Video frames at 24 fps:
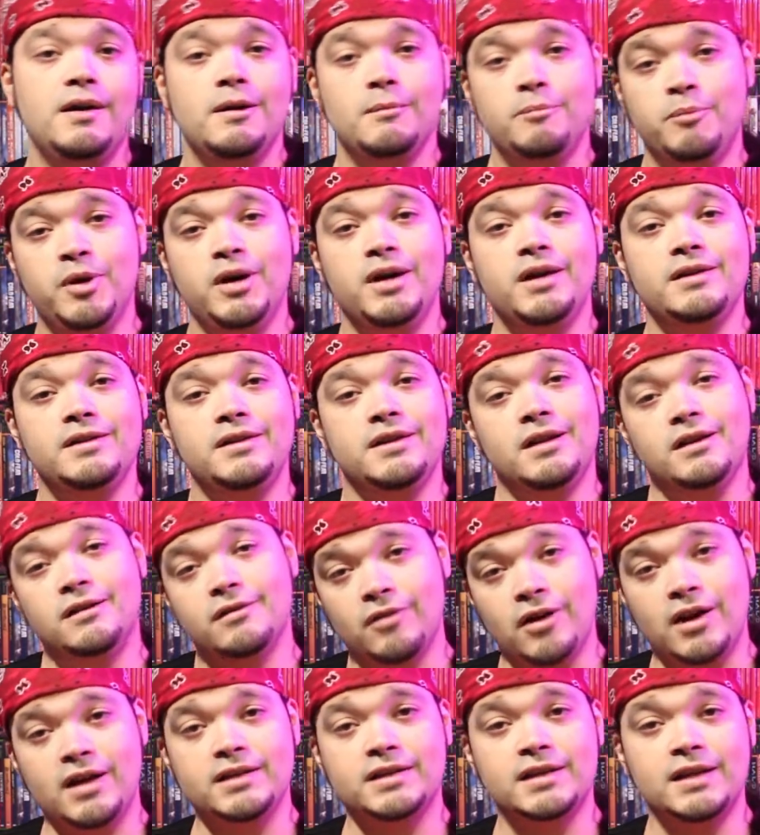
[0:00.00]
But, you know,
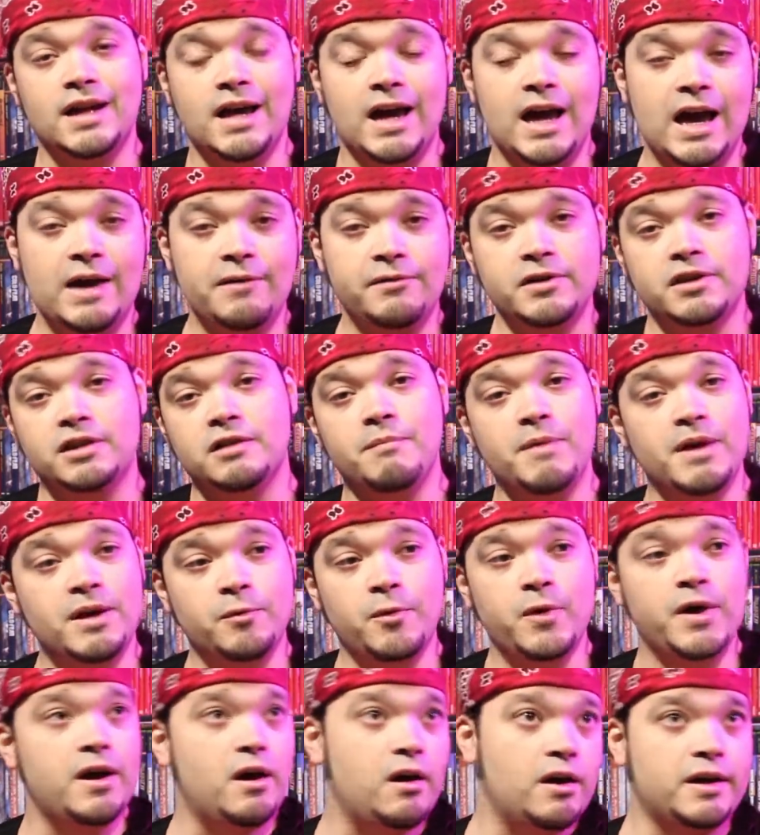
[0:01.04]
granted, I have it in the
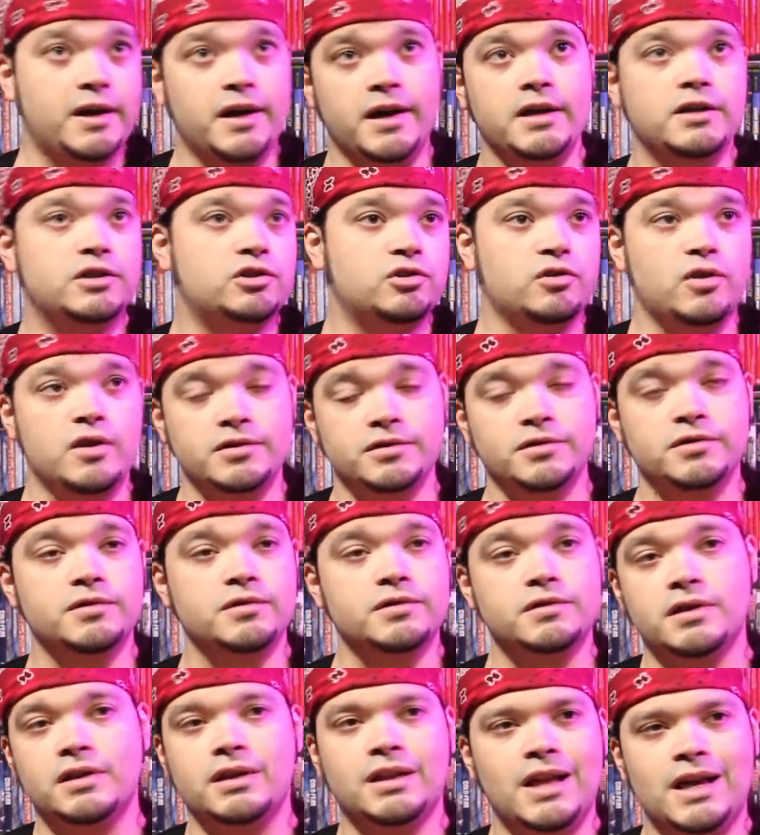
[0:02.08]
Midway Arcade
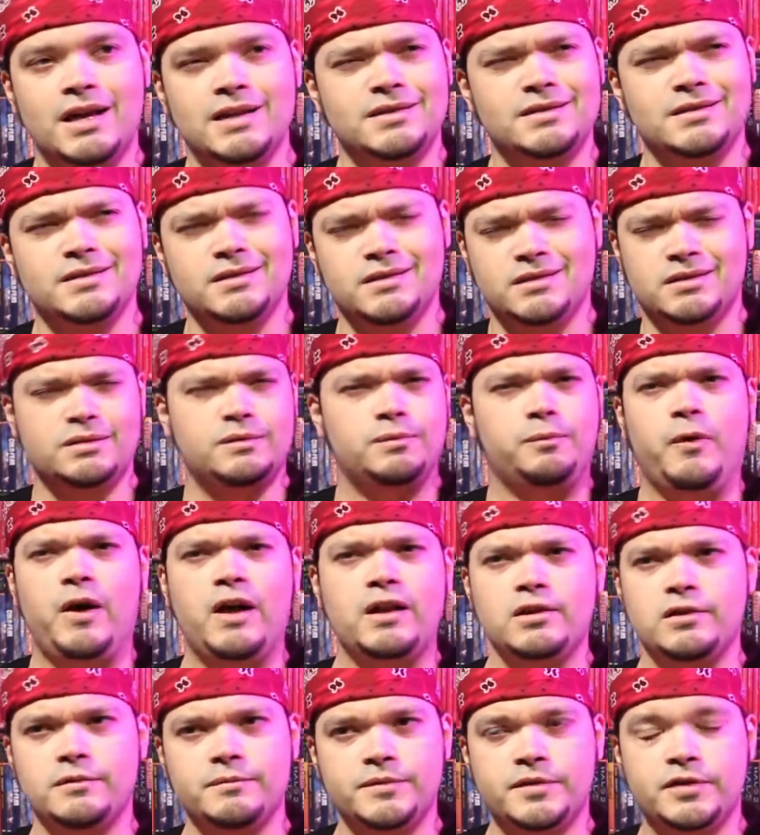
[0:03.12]
Treasures Classics
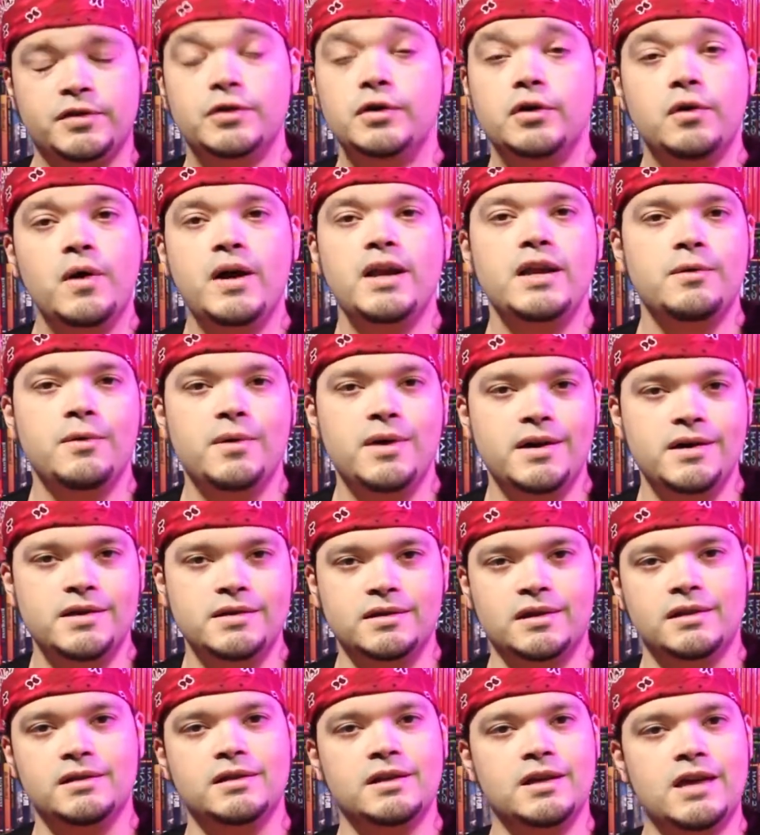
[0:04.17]
Volume 2 anyways
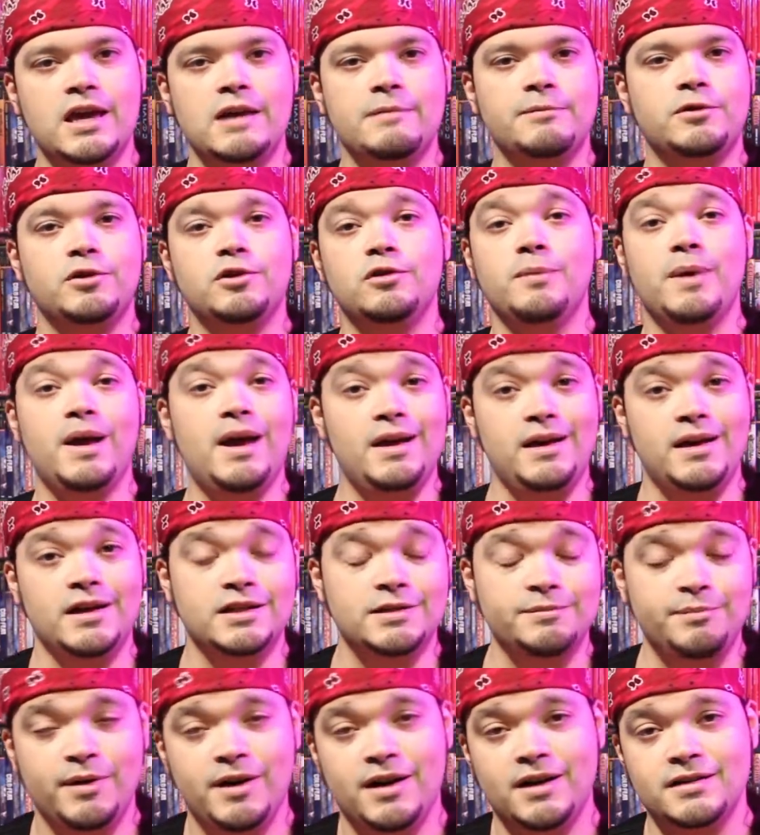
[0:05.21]
on the GameCube and
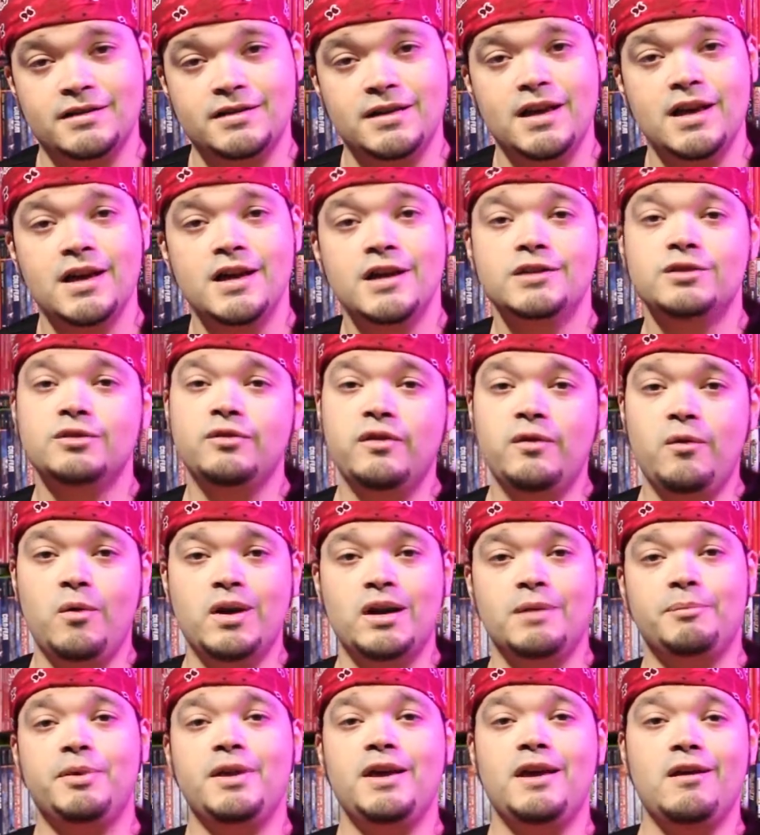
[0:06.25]
Xbox, so if I
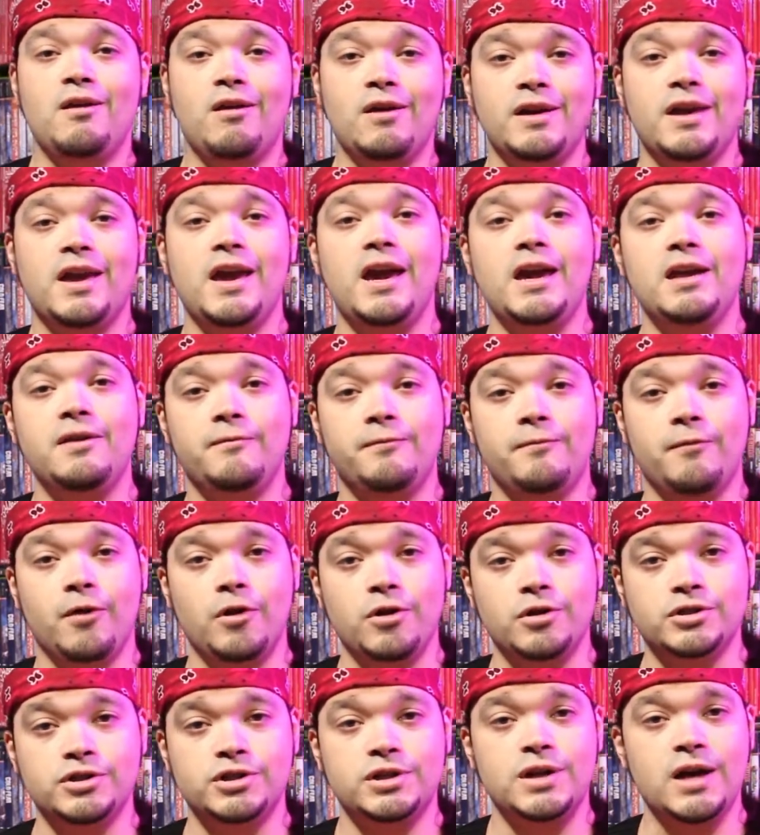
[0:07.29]
want to play an arcade
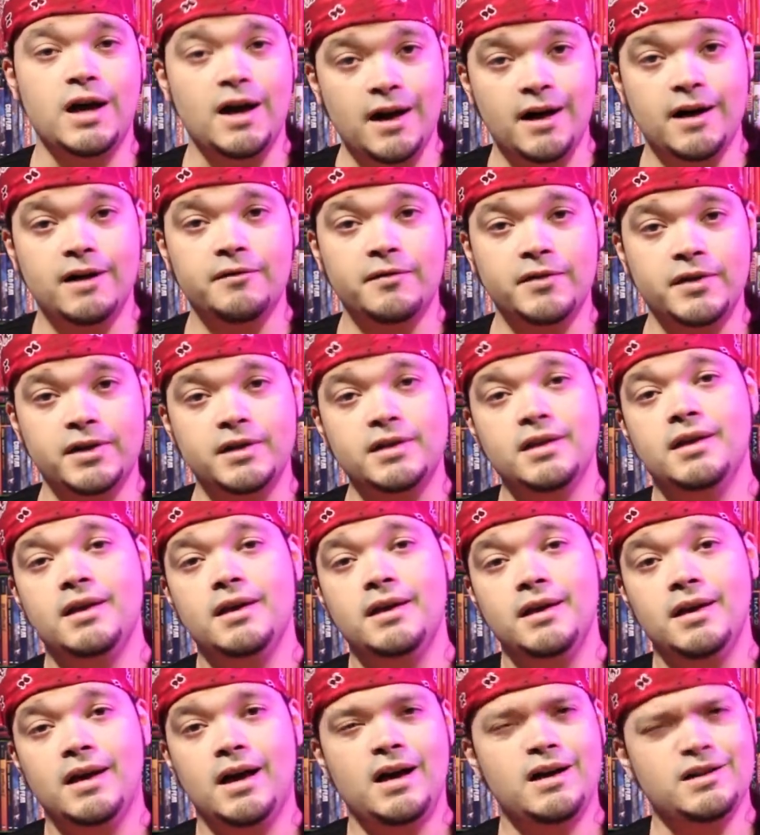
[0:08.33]
version of it,
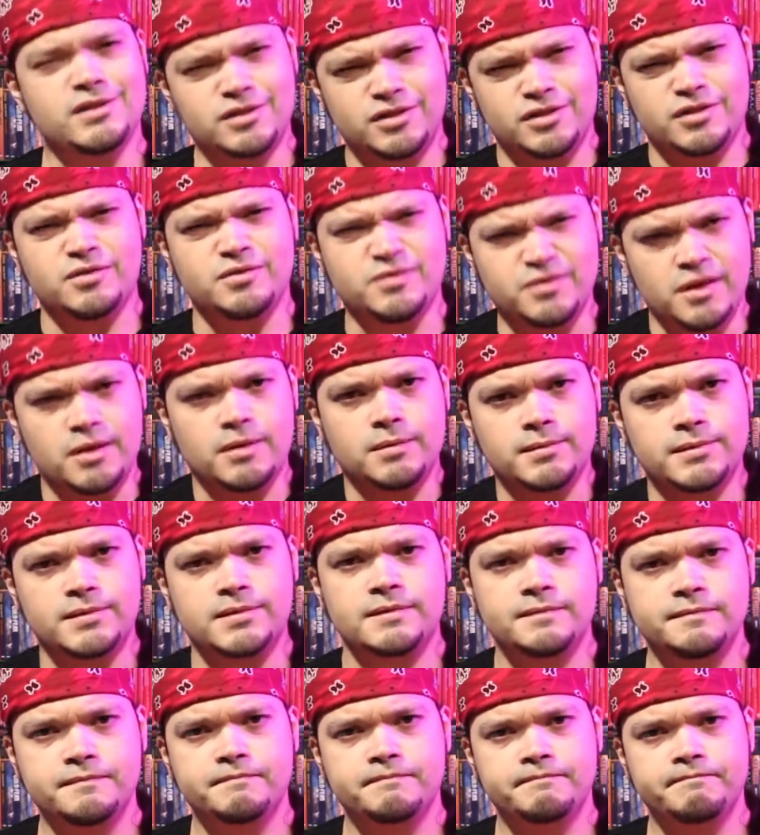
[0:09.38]
I'll just use those.
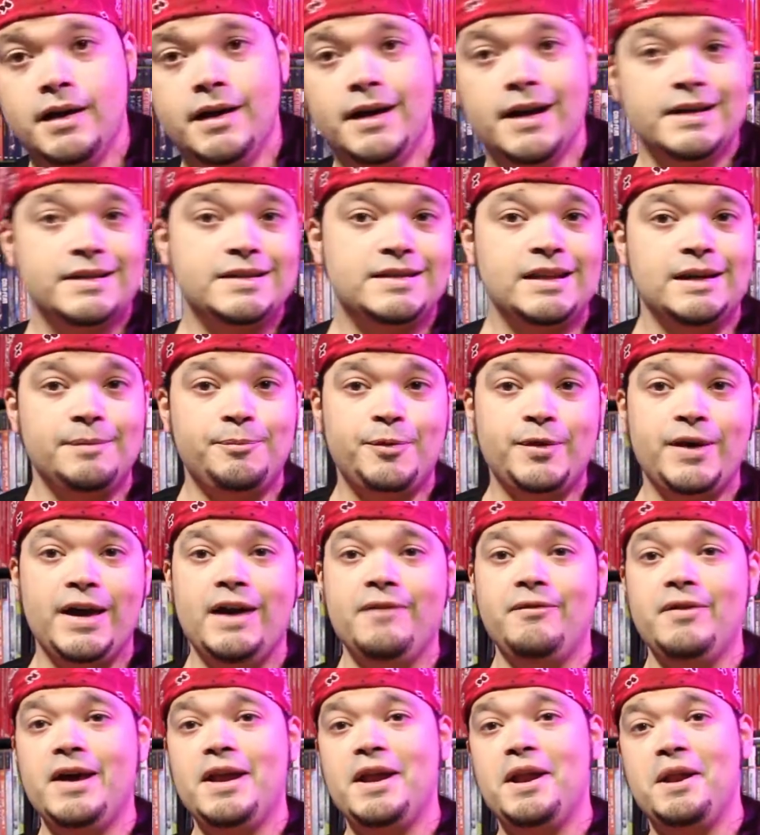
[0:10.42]
Next up, we
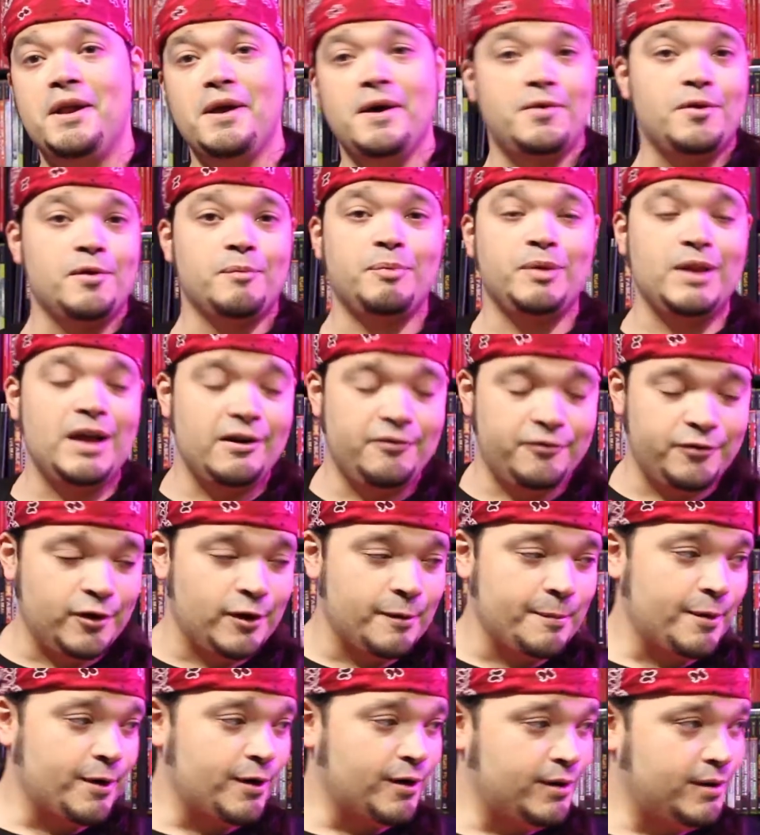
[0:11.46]
have another
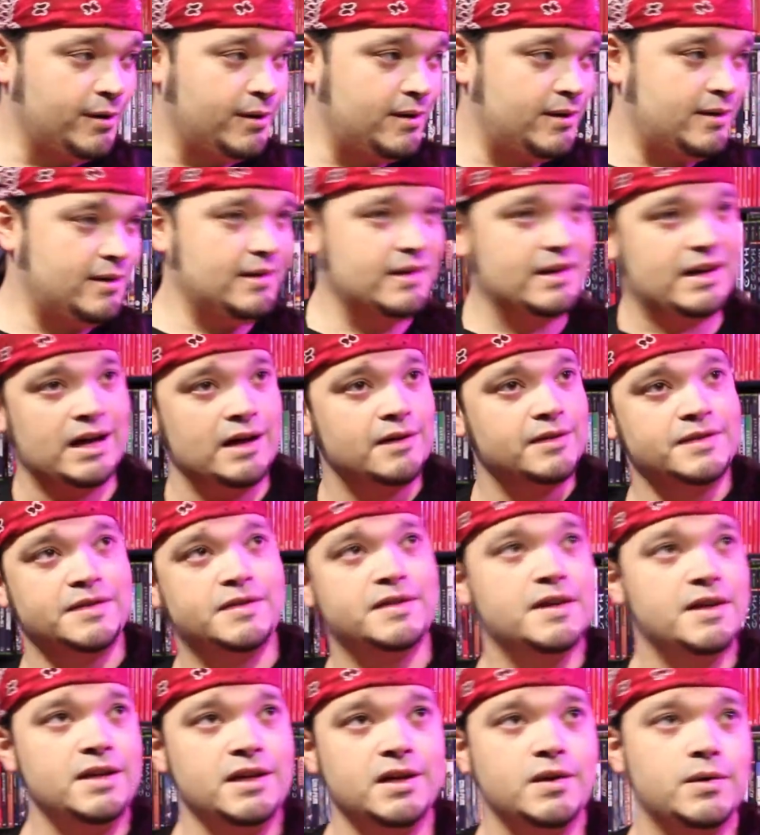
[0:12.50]
platformer.
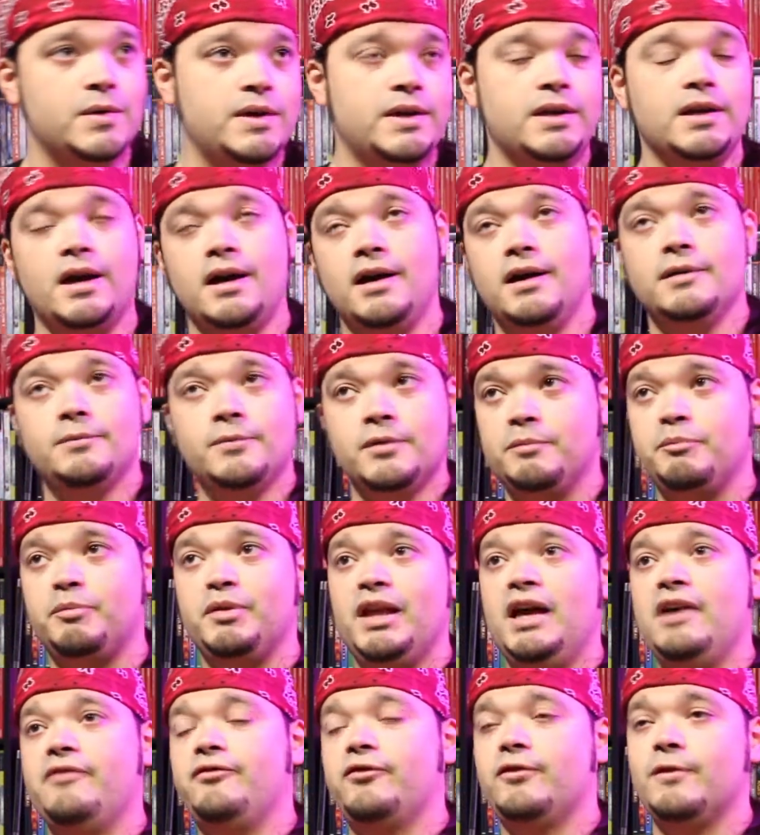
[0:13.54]
Continuing on with
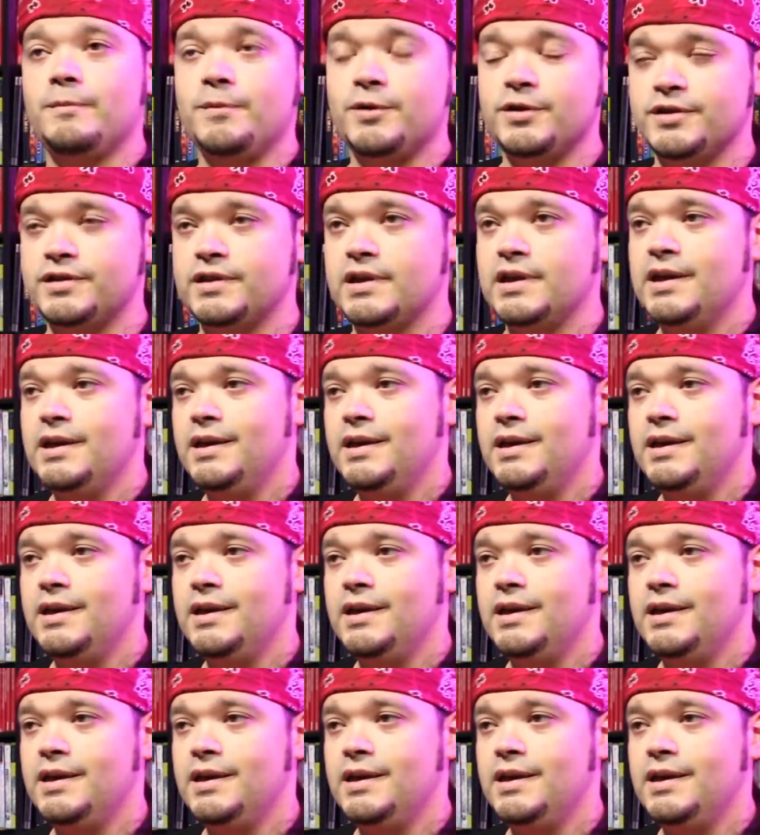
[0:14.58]
platformers.